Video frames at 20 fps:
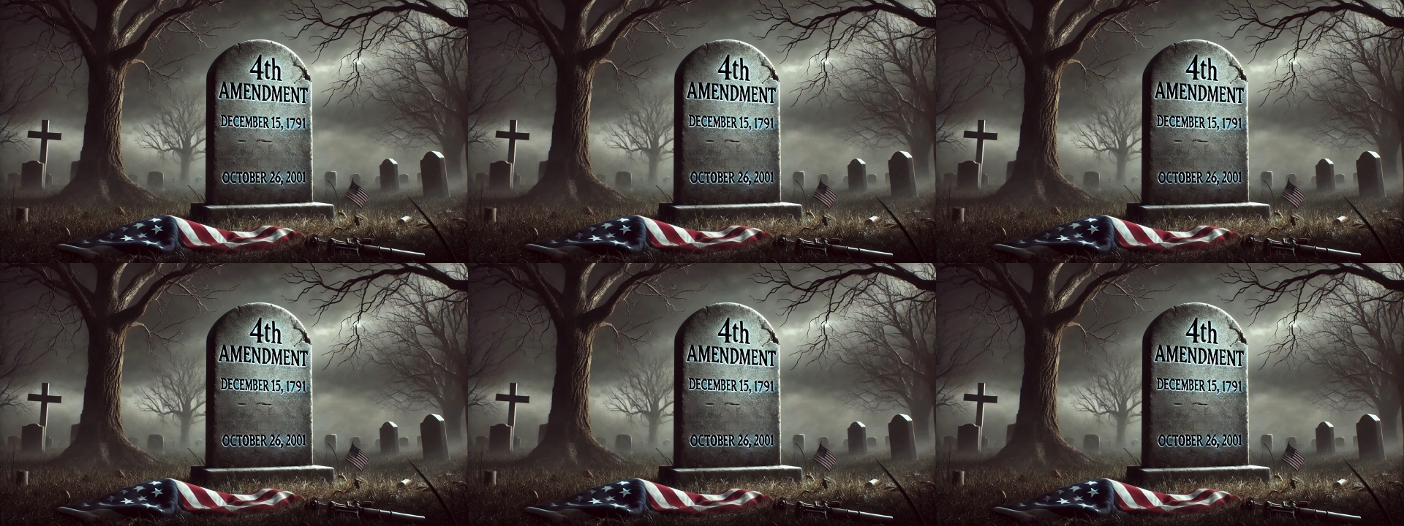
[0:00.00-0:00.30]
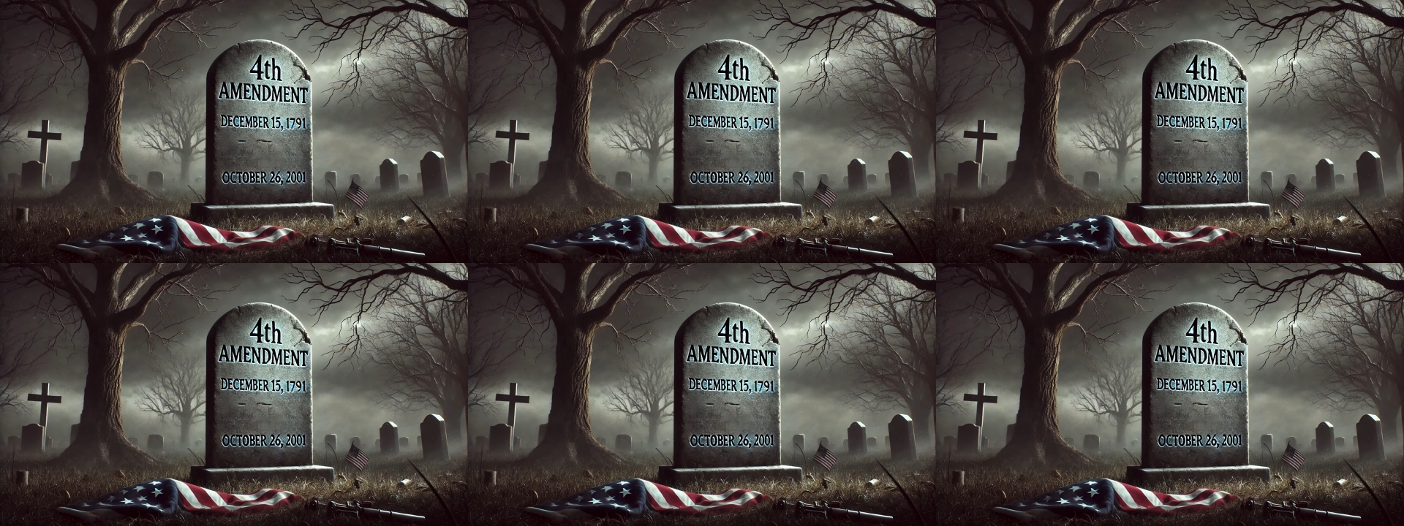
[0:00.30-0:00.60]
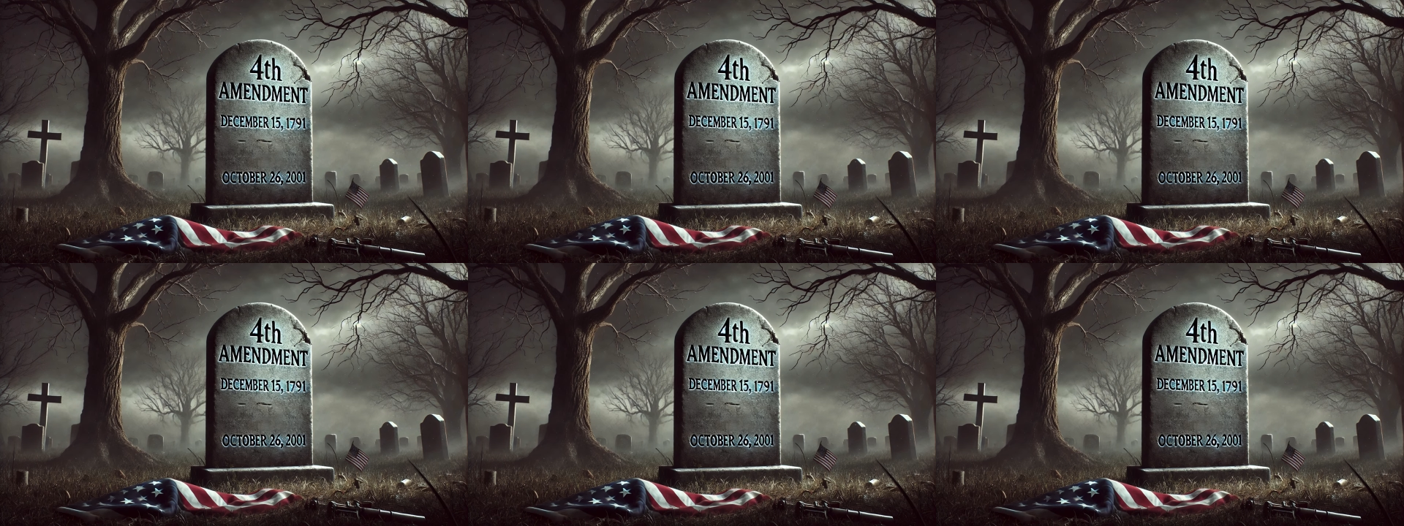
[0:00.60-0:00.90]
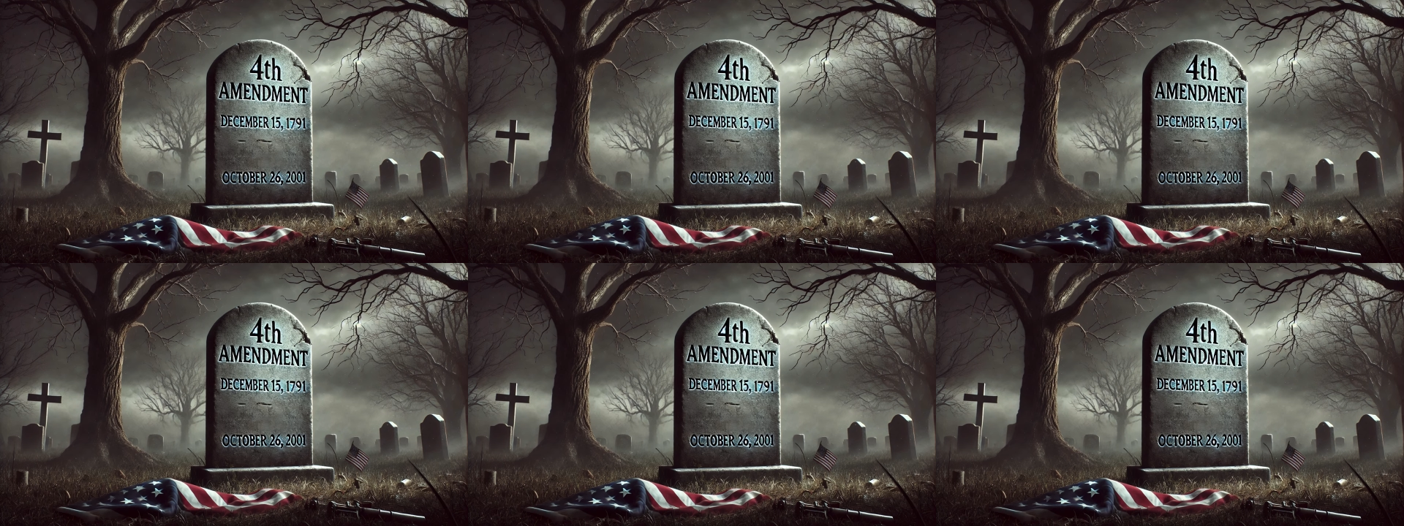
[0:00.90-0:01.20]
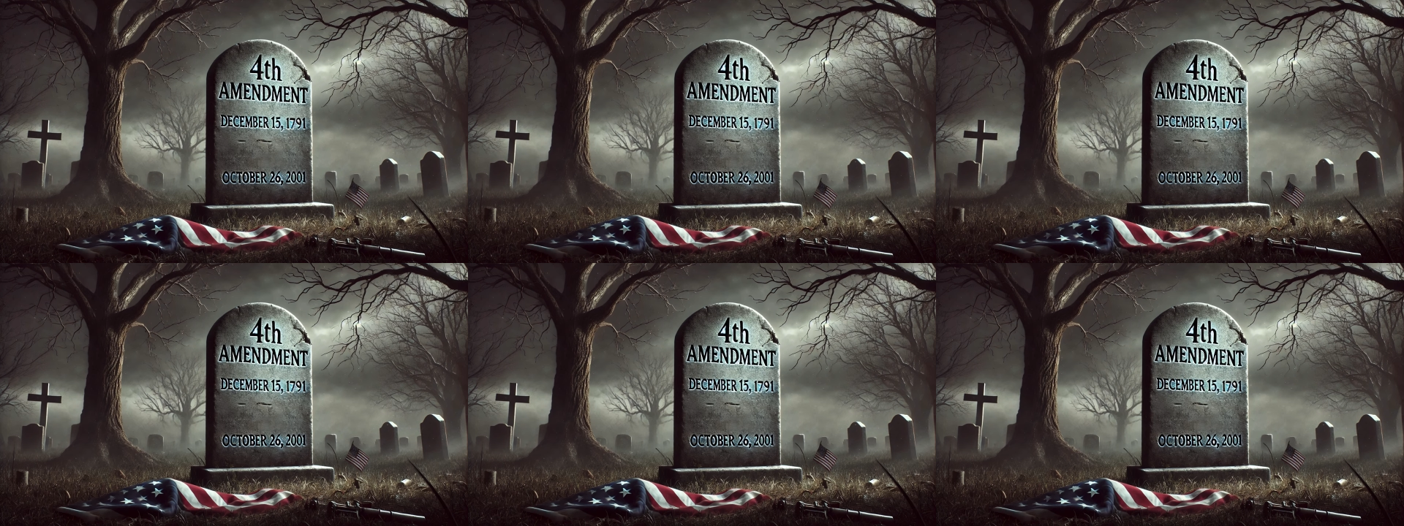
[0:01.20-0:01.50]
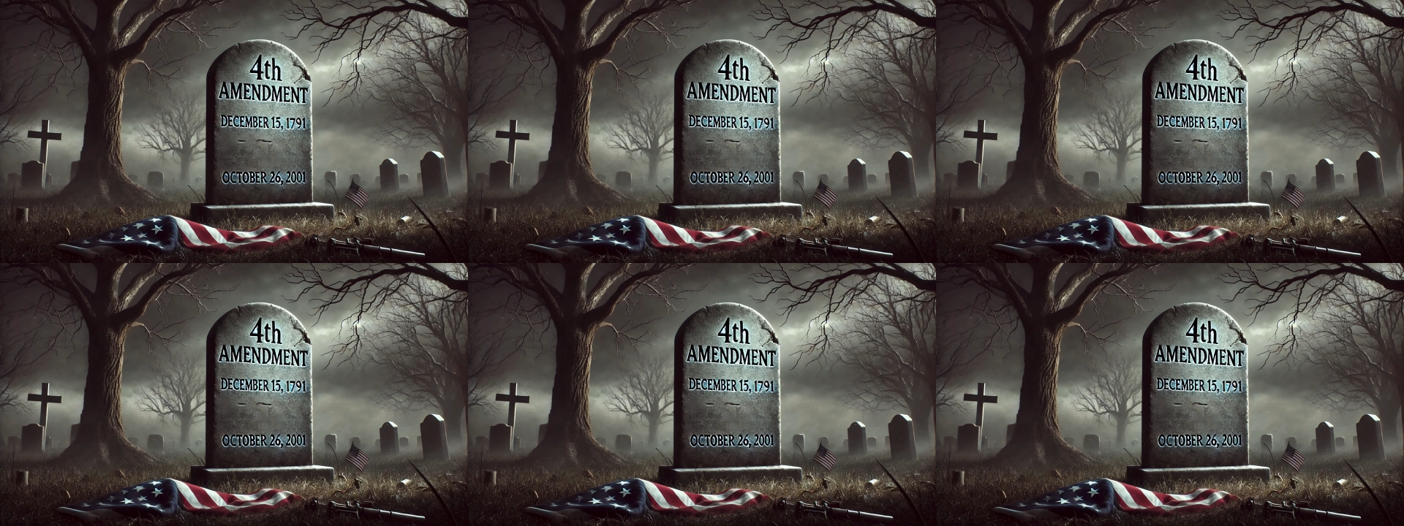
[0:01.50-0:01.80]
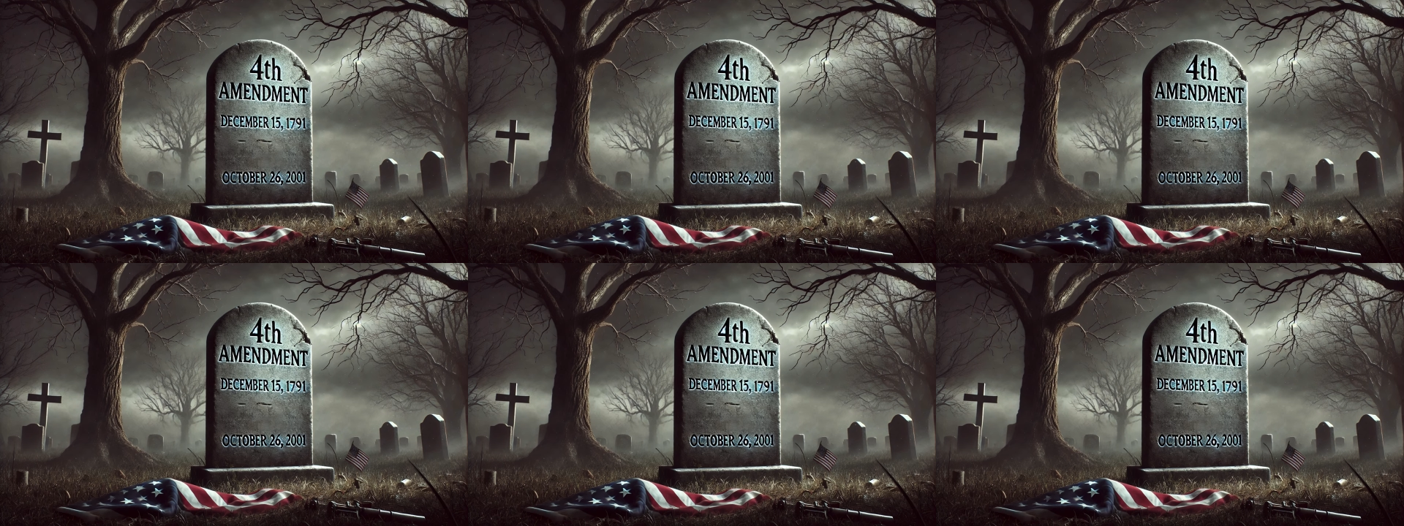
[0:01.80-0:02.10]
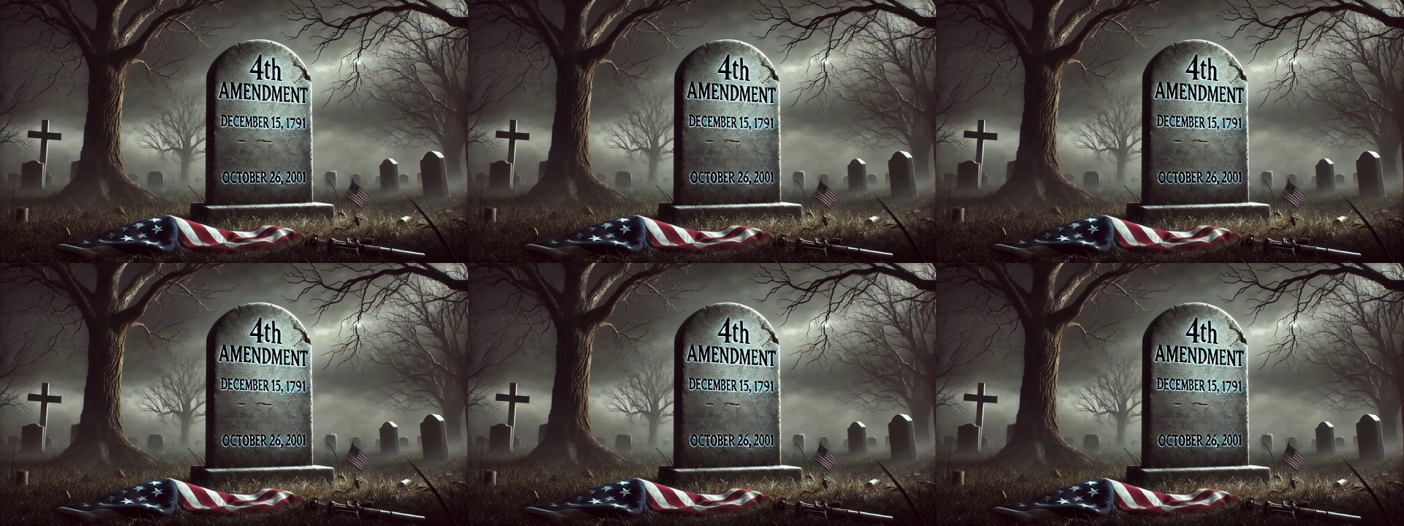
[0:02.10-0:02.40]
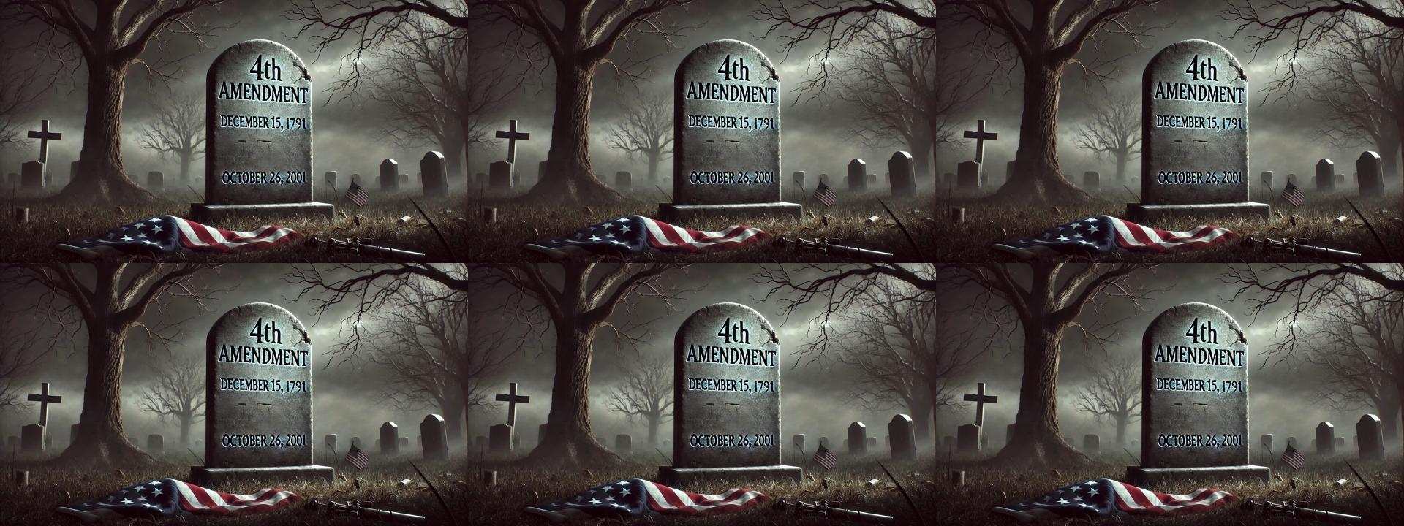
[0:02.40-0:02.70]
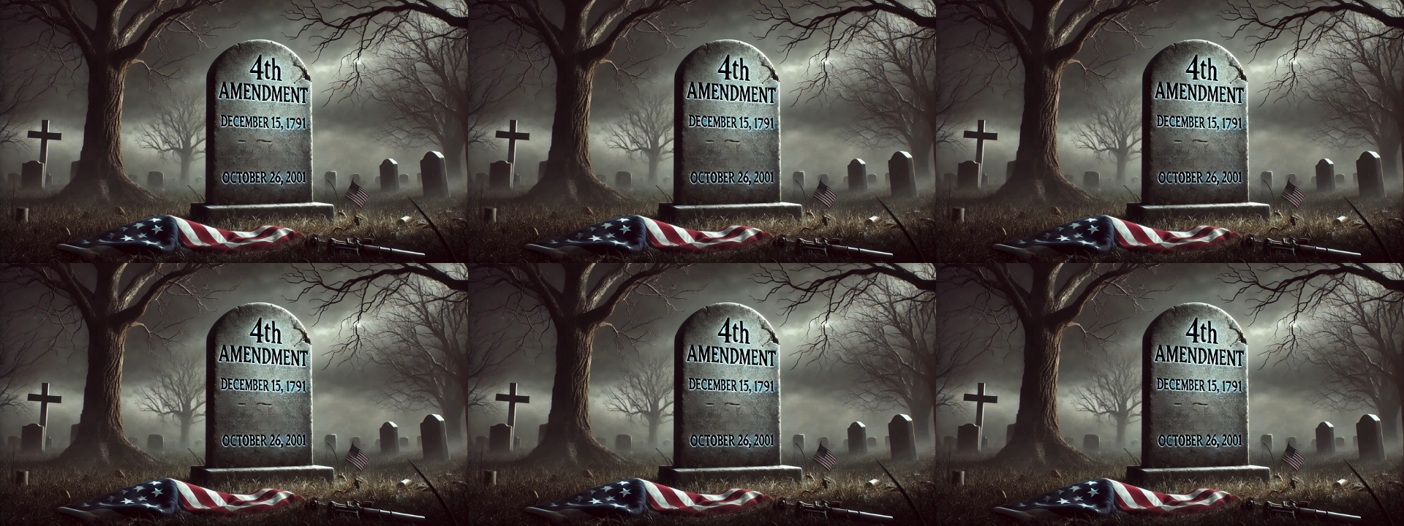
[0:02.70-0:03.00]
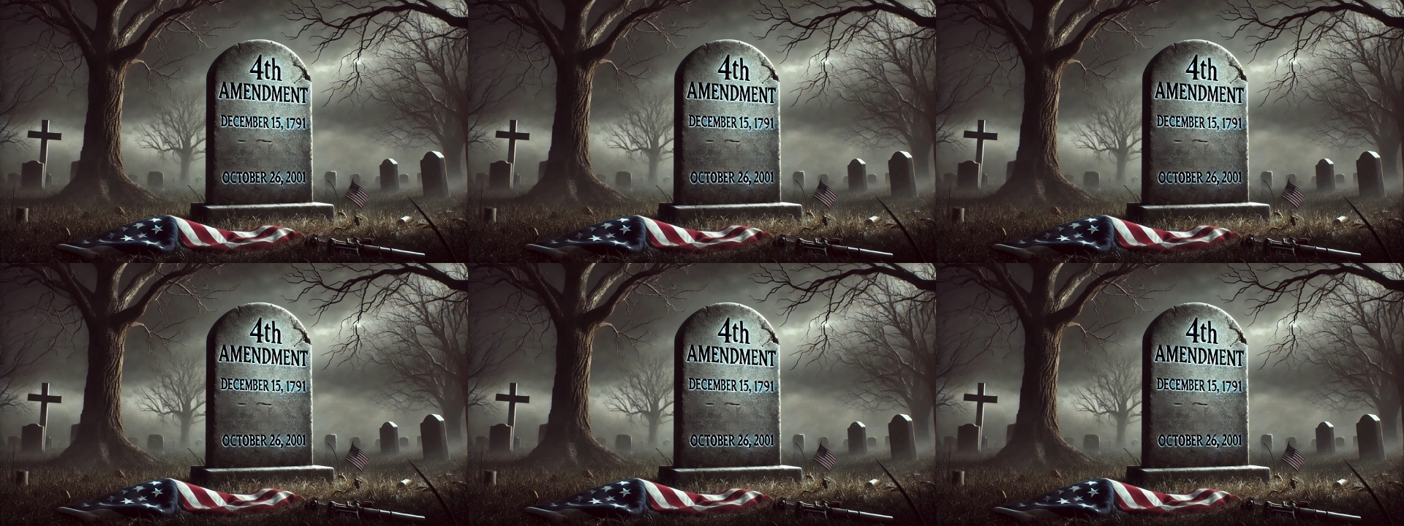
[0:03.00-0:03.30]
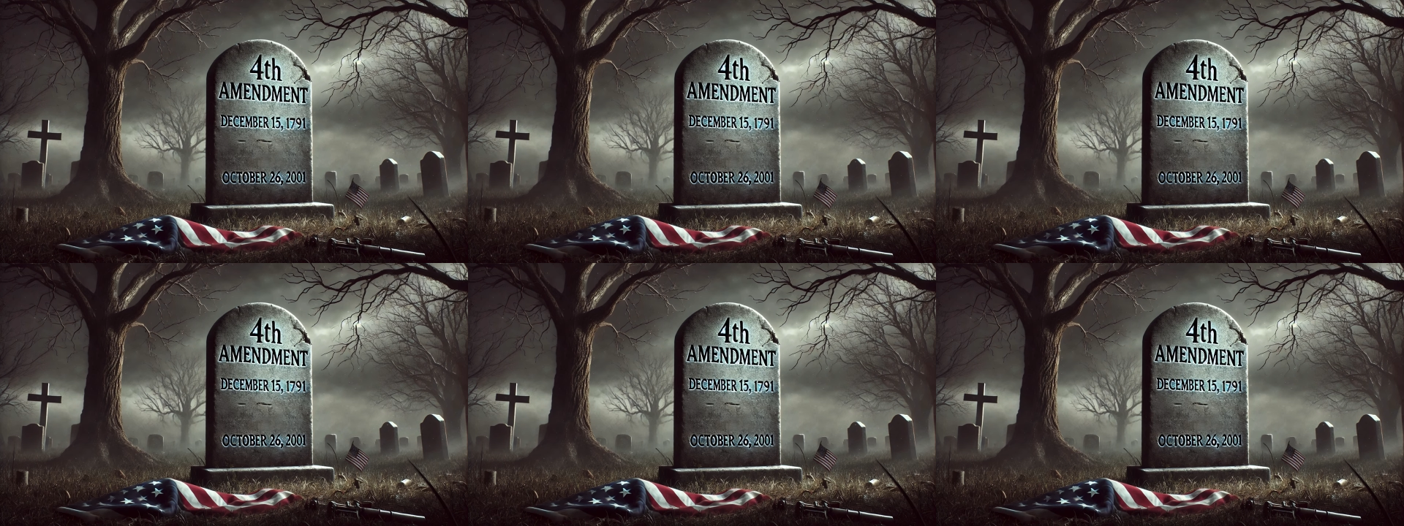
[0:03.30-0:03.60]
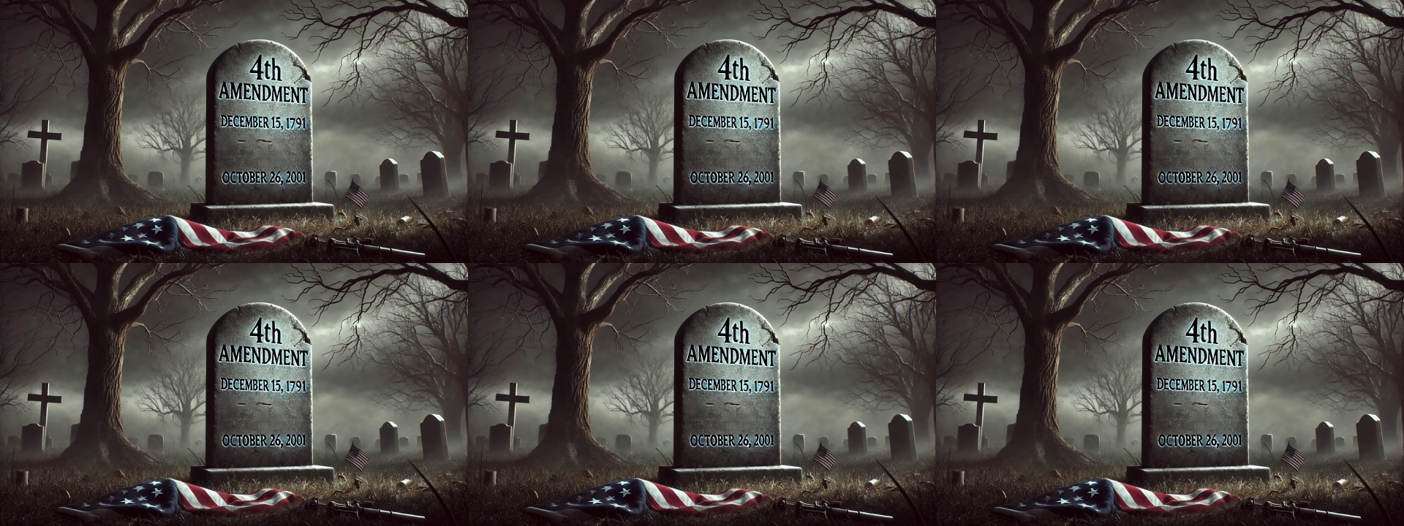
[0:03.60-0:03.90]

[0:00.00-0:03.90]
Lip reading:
(no speaker visible)